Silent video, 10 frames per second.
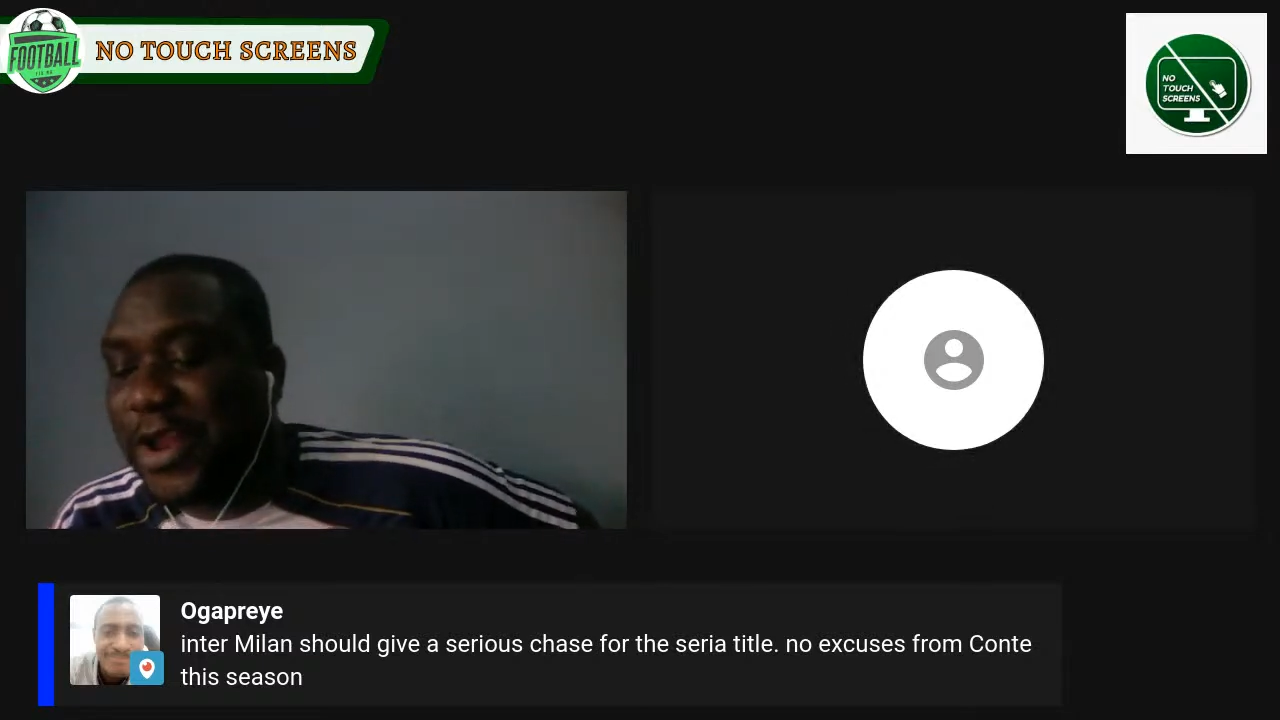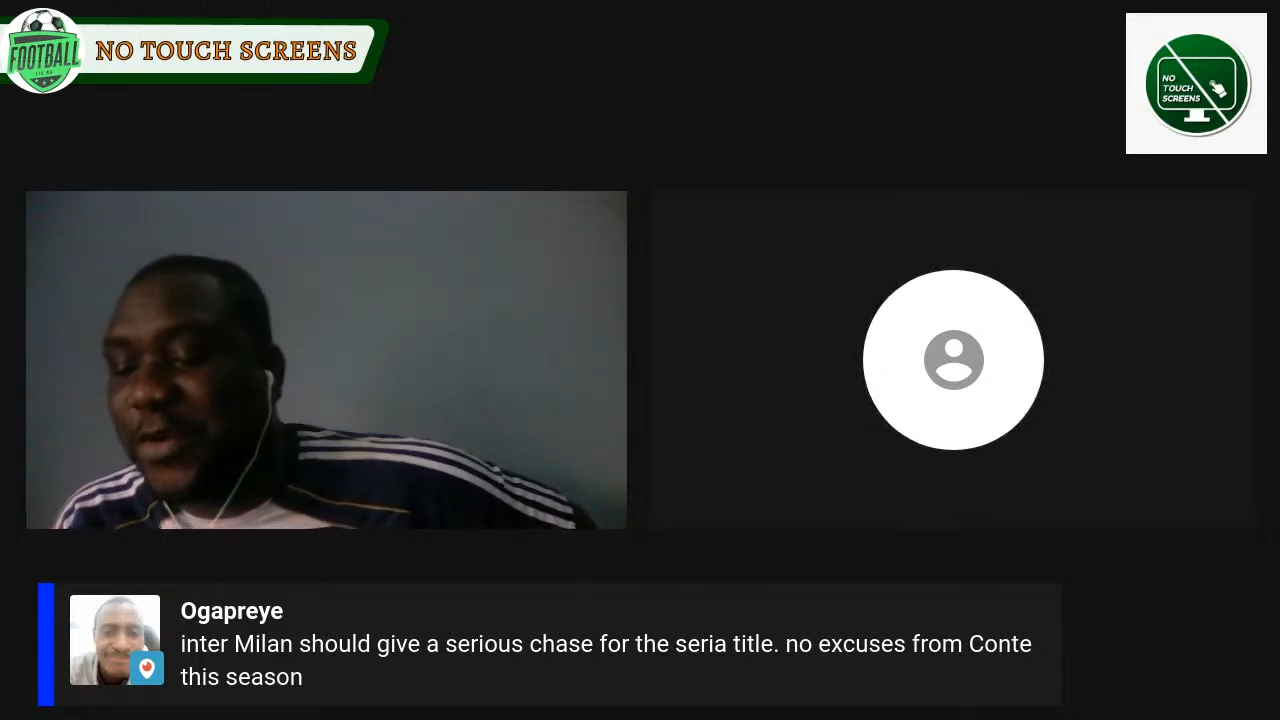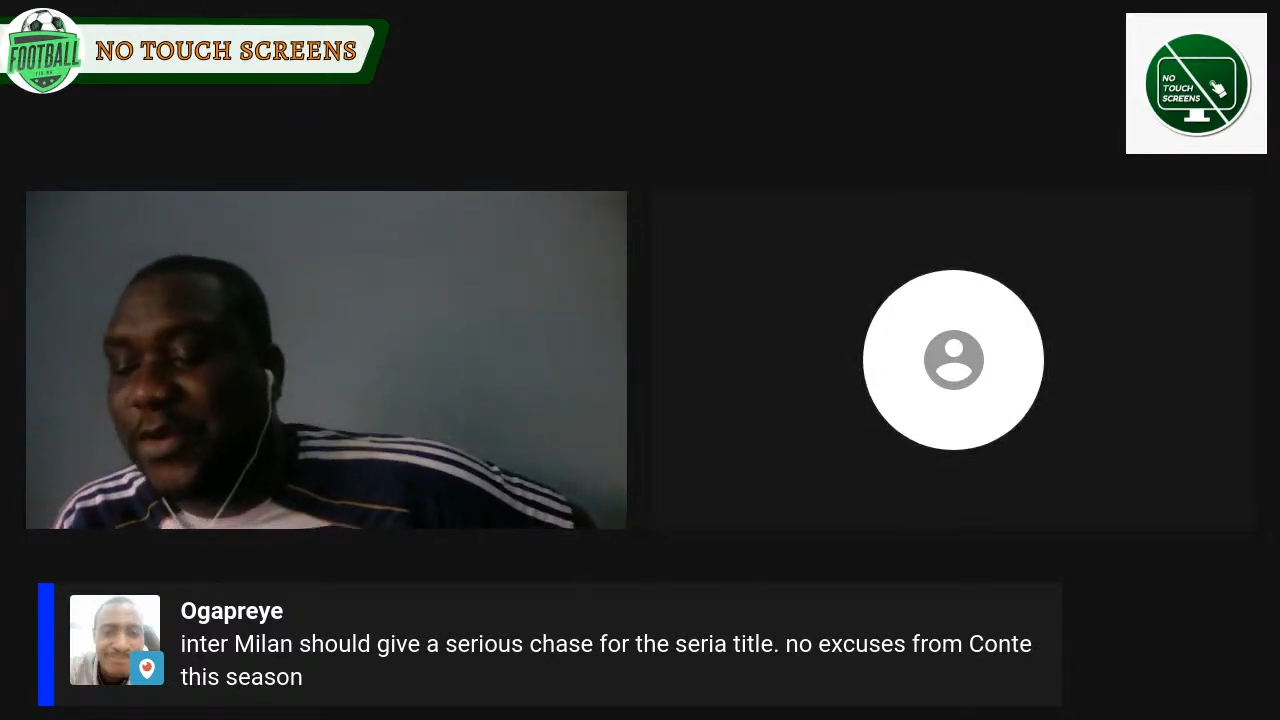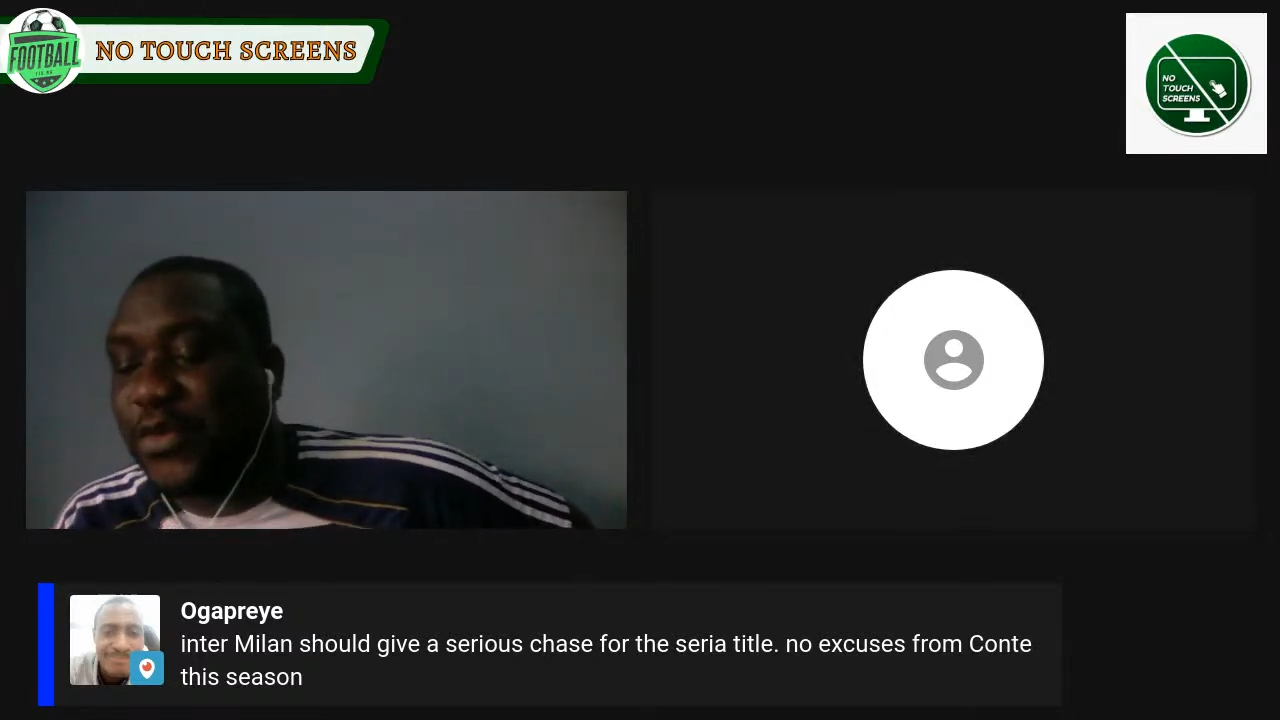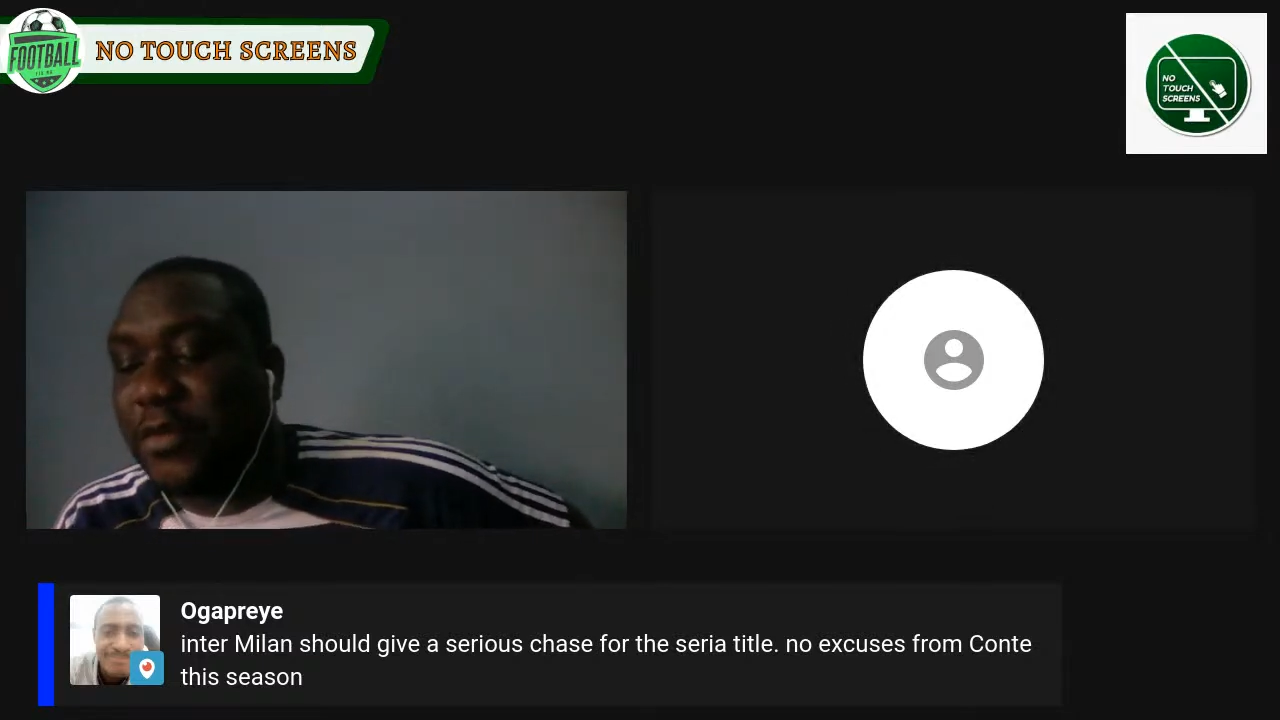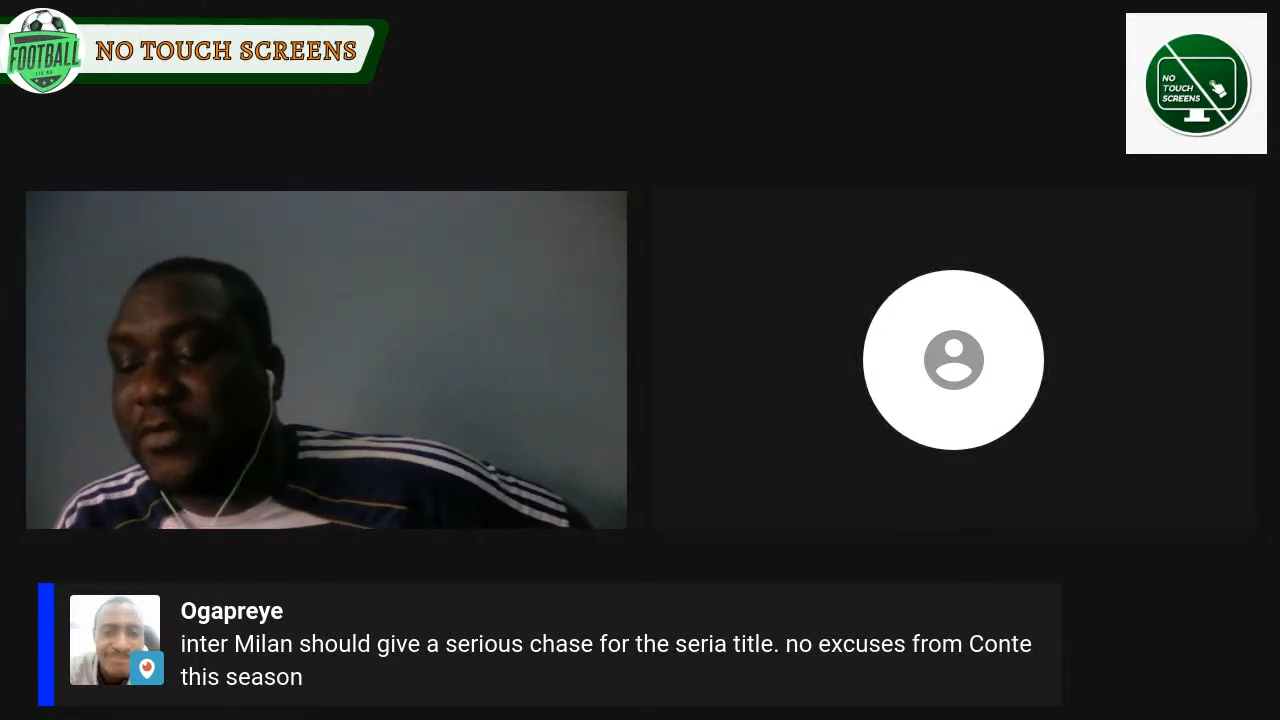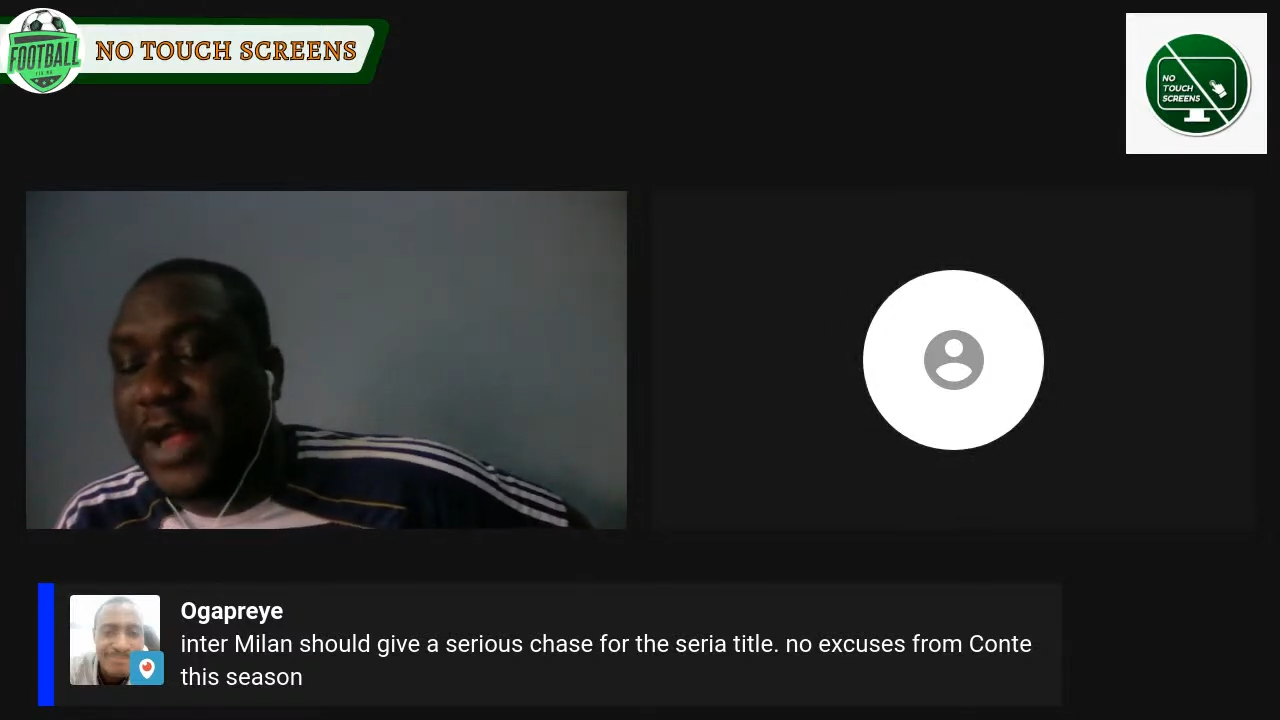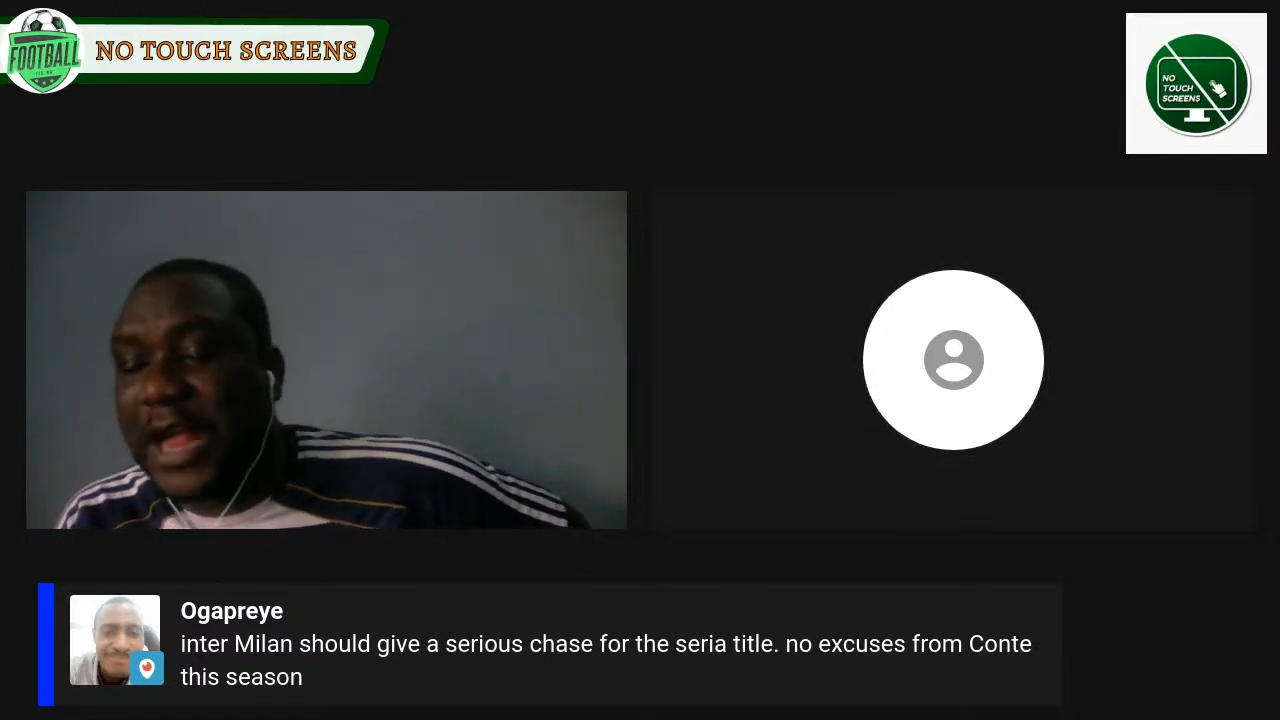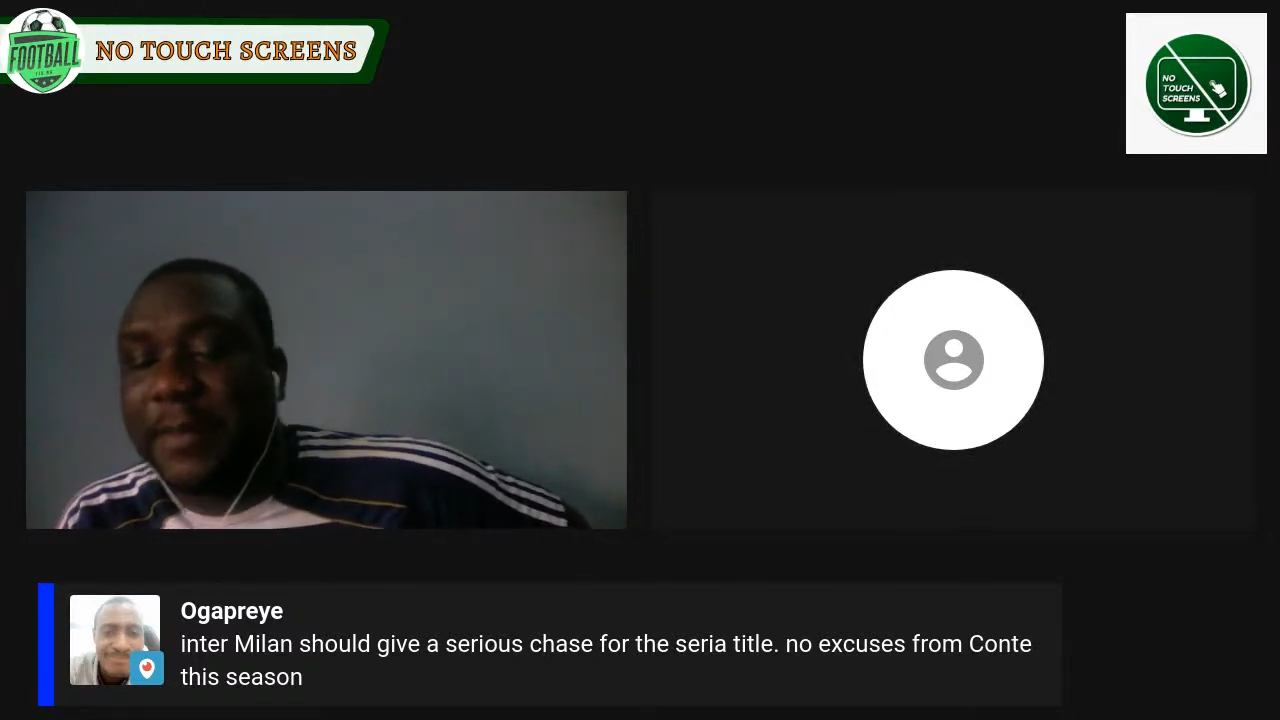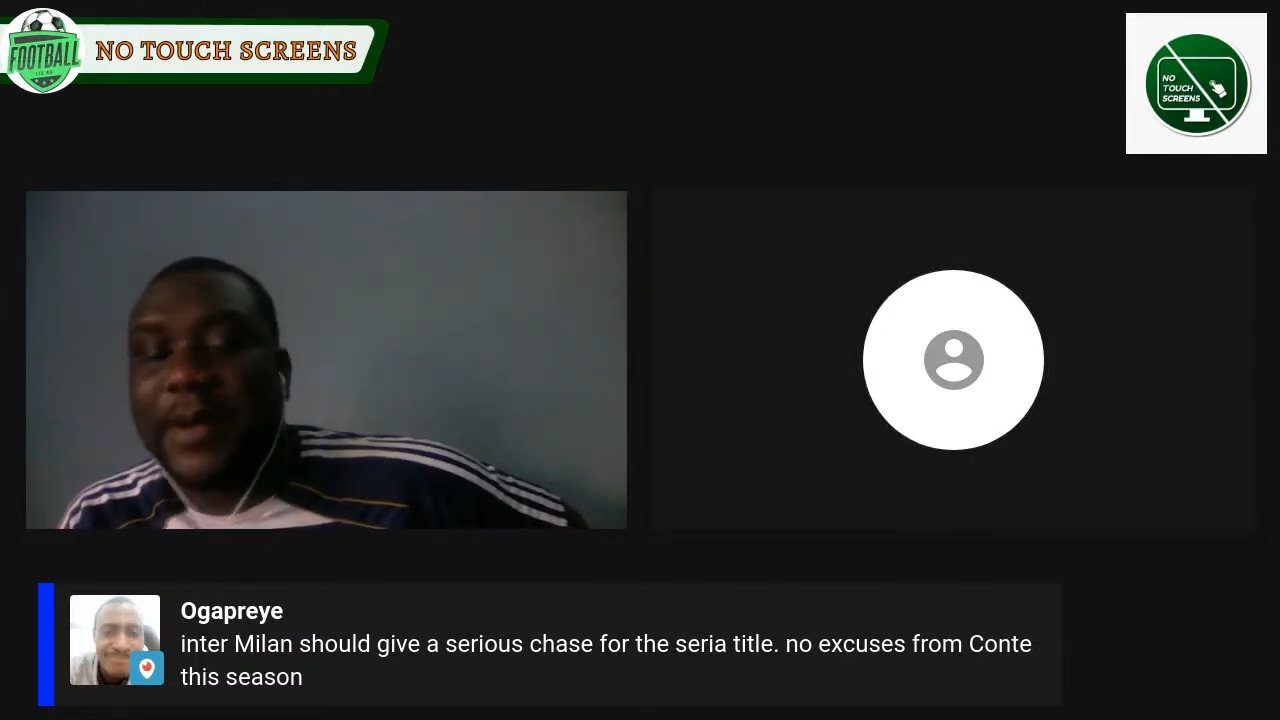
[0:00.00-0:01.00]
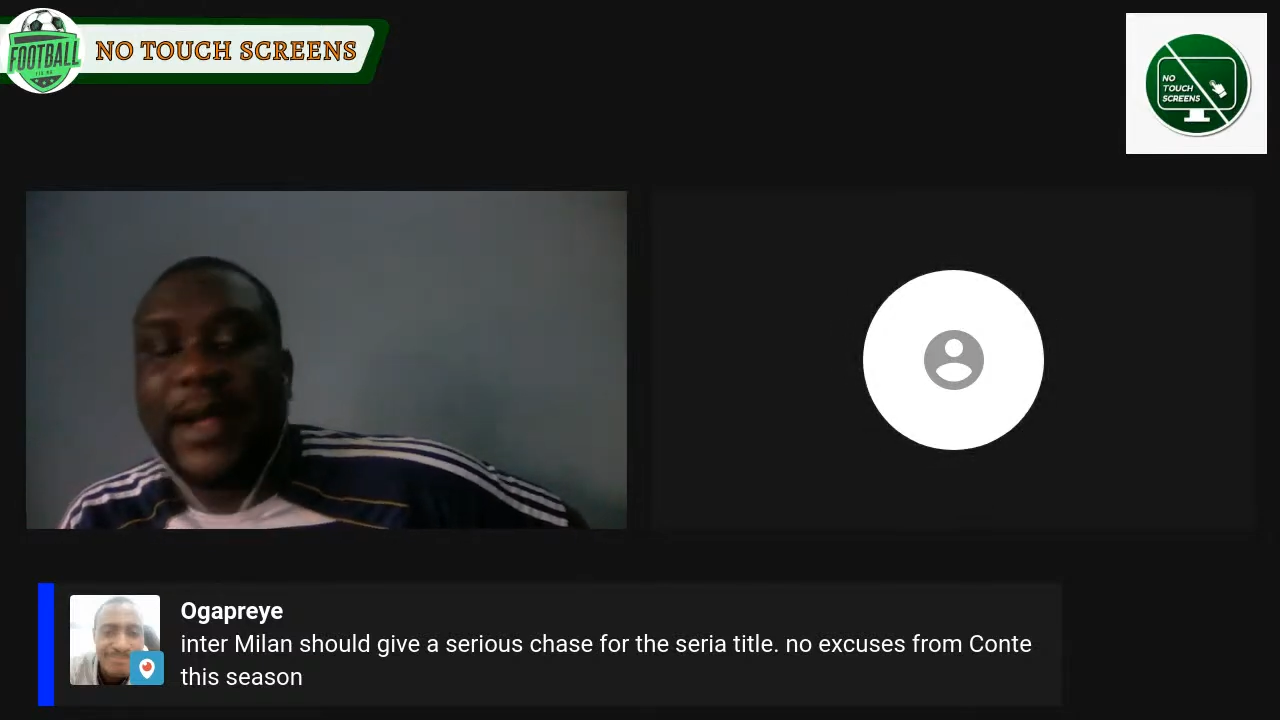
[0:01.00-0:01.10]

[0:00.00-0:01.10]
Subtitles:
away to Hoffenheim,